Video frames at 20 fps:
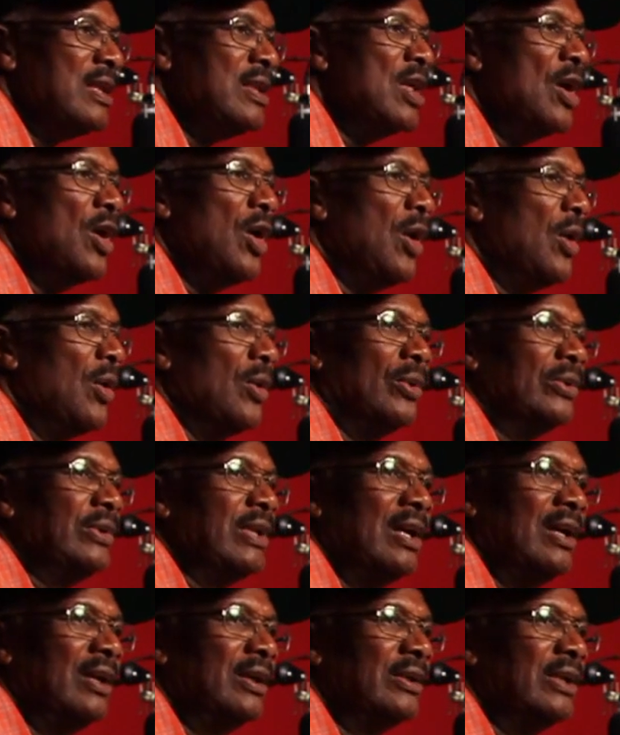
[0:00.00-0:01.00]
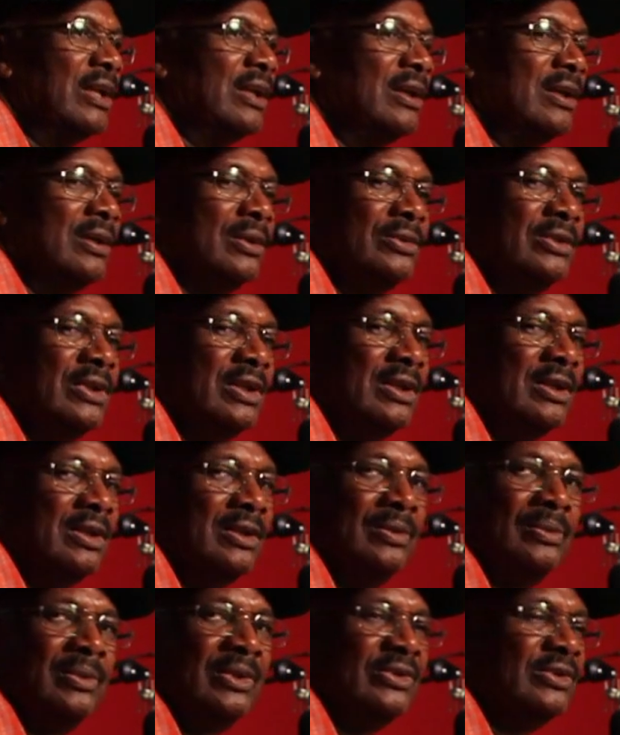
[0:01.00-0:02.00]
No.
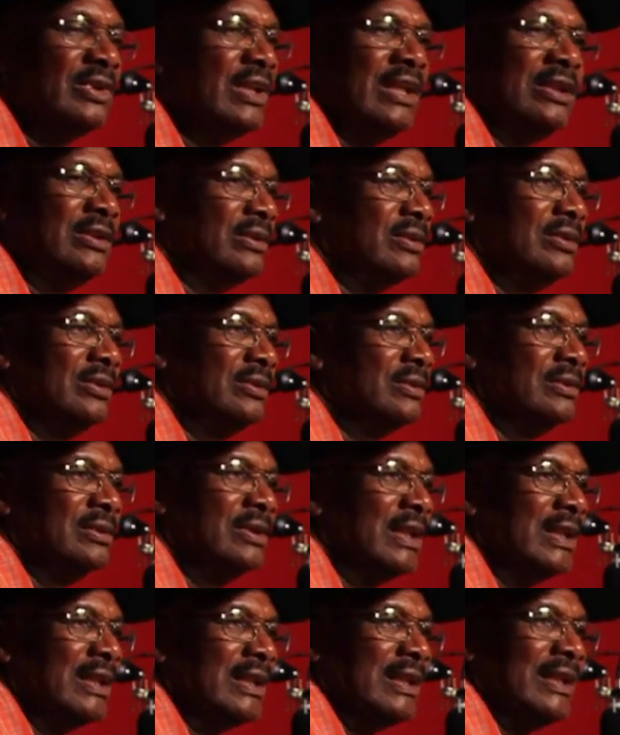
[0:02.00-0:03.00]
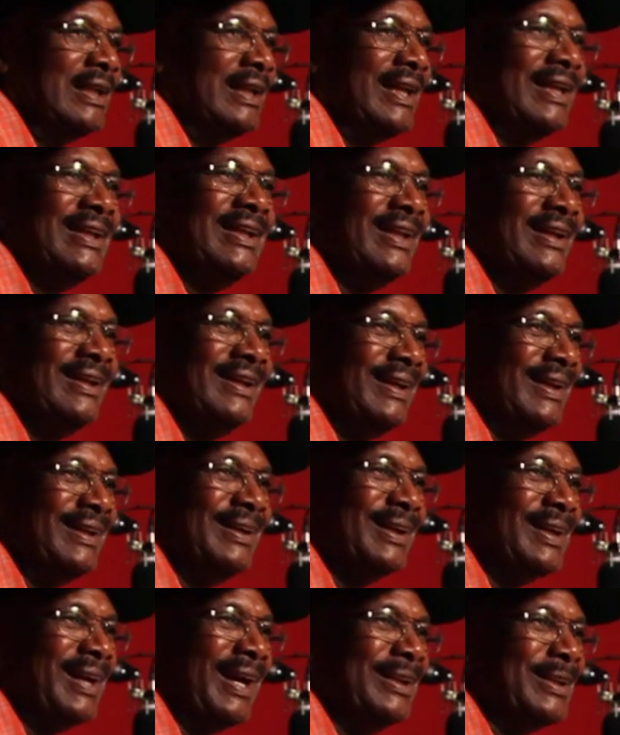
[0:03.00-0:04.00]
Wasn't into
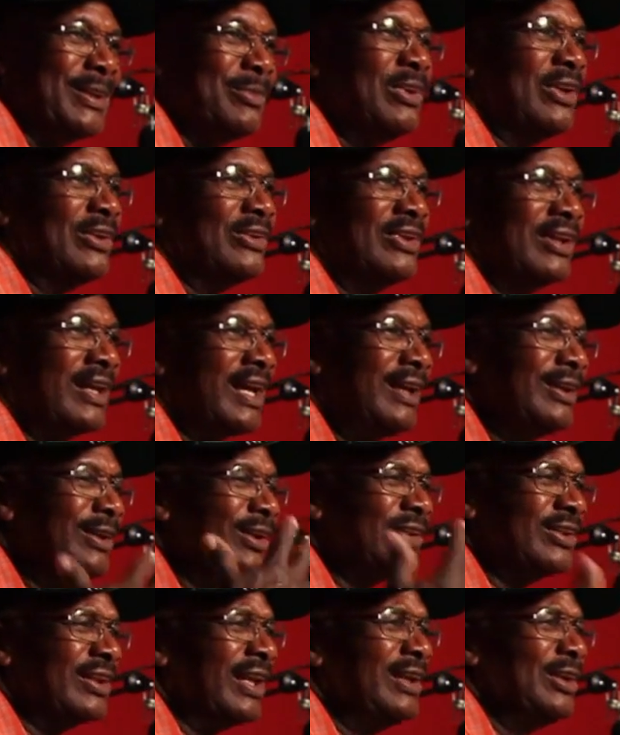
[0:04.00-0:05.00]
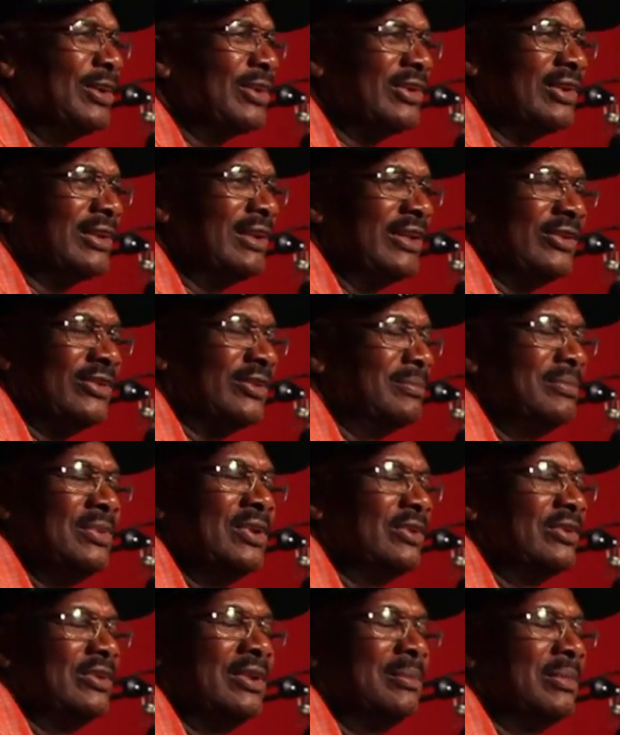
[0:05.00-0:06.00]
any kind of music. I used to listen to
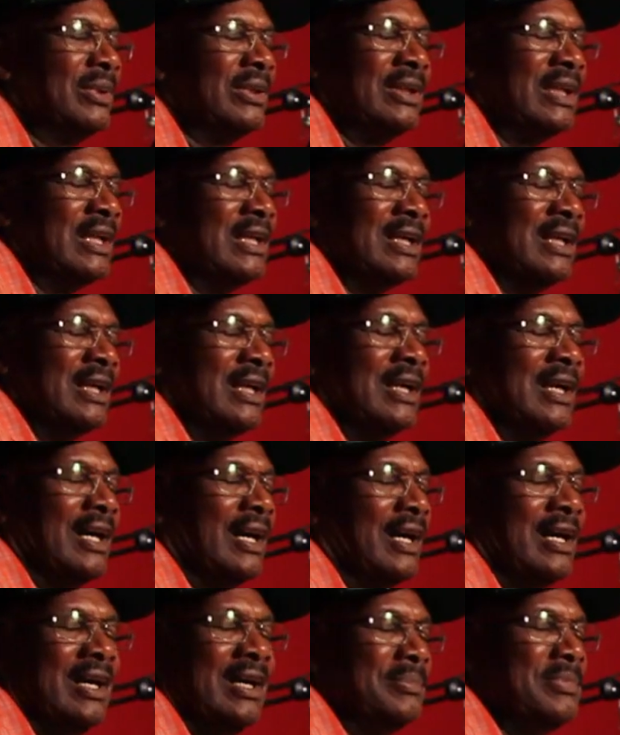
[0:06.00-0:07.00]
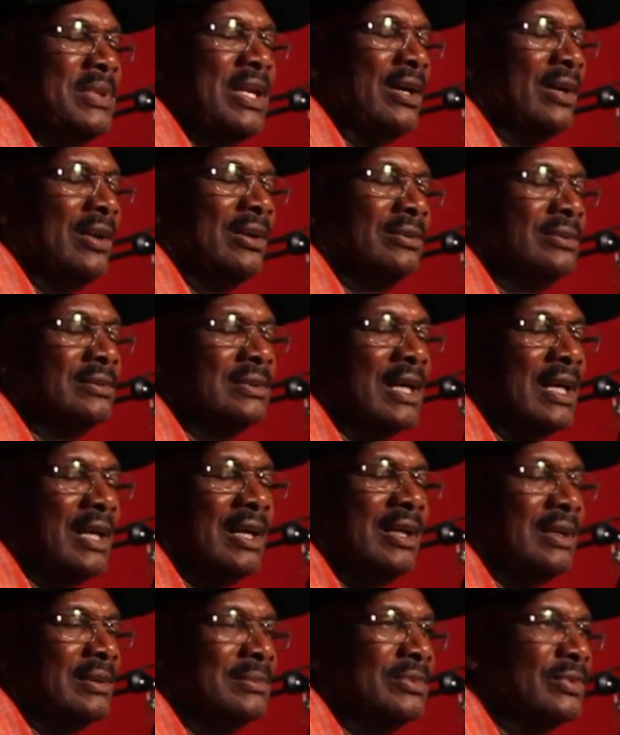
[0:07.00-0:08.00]
music, but
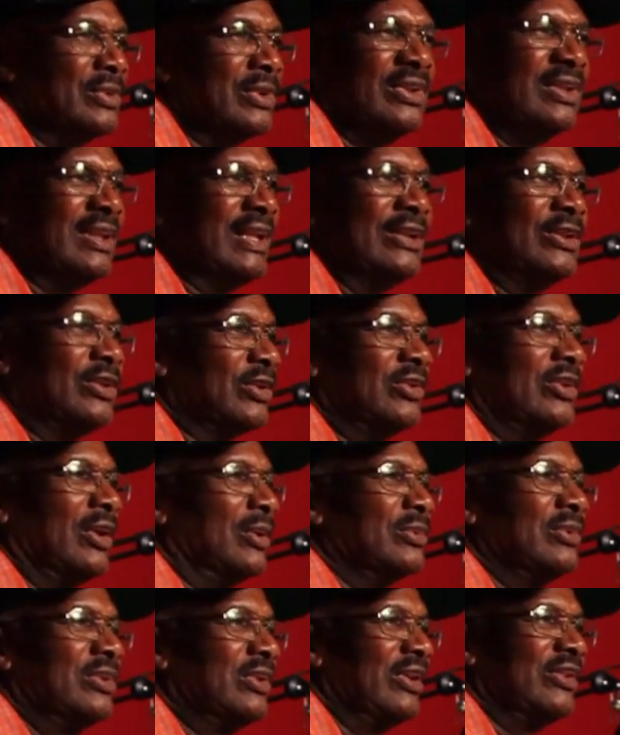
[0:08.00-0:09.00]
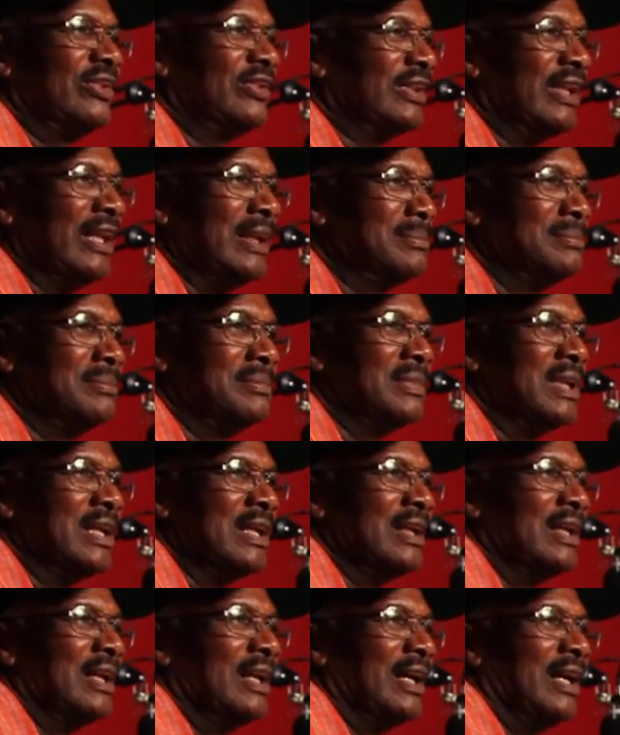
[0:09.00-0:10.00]
wasn't into sound system.
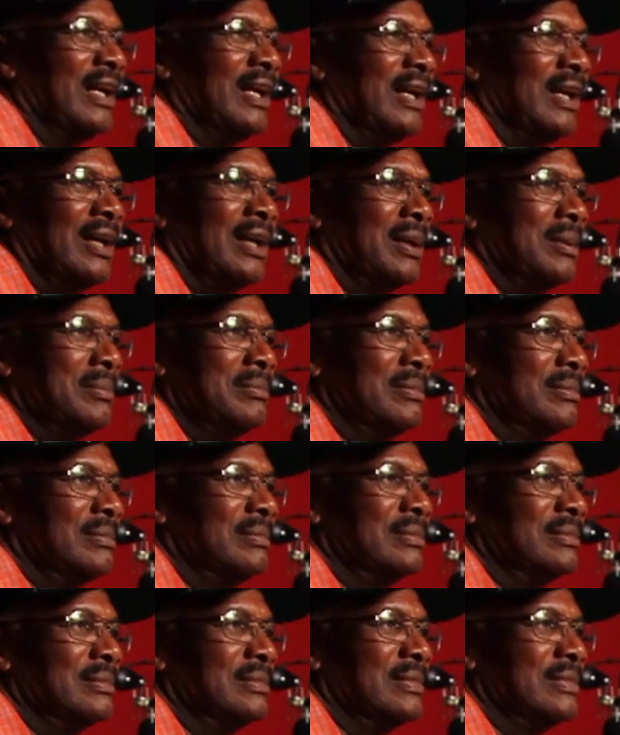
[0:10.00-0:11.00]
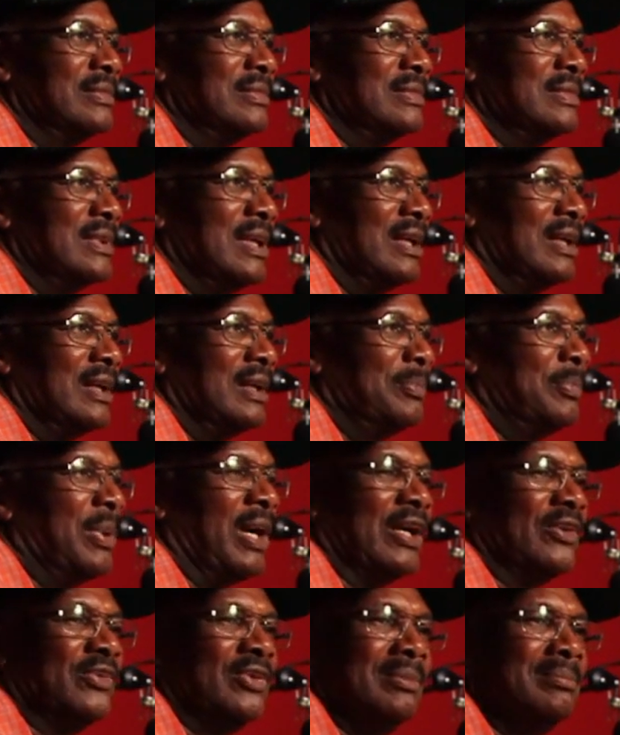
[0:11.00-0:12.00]

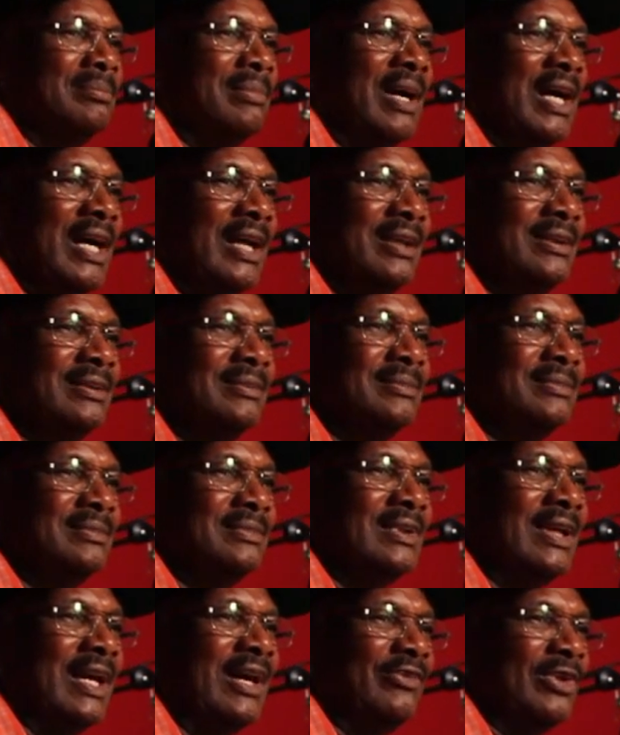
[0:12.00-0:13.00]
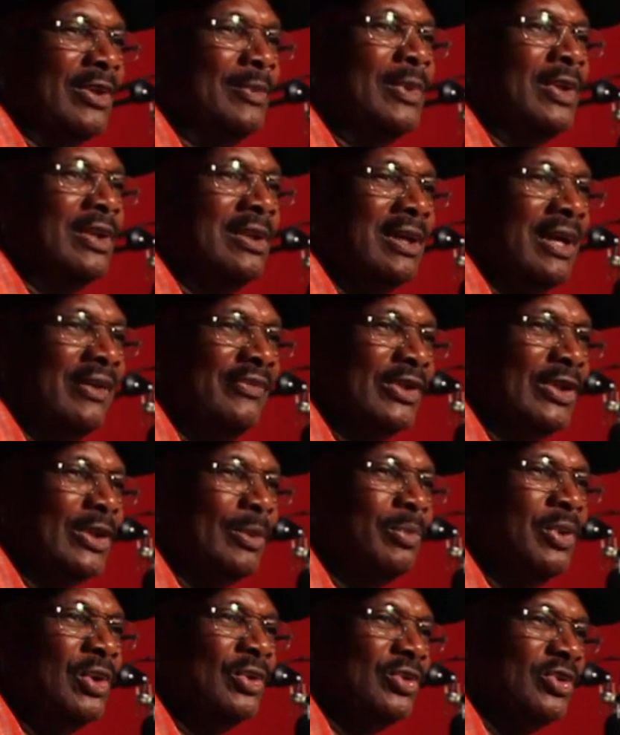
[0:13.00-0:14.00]
Apart from having a
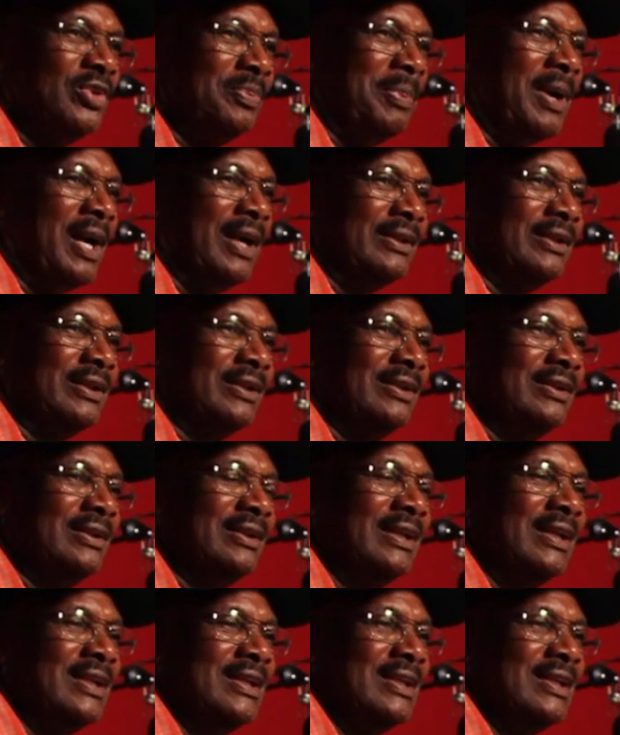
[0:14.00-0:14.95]
blue spot and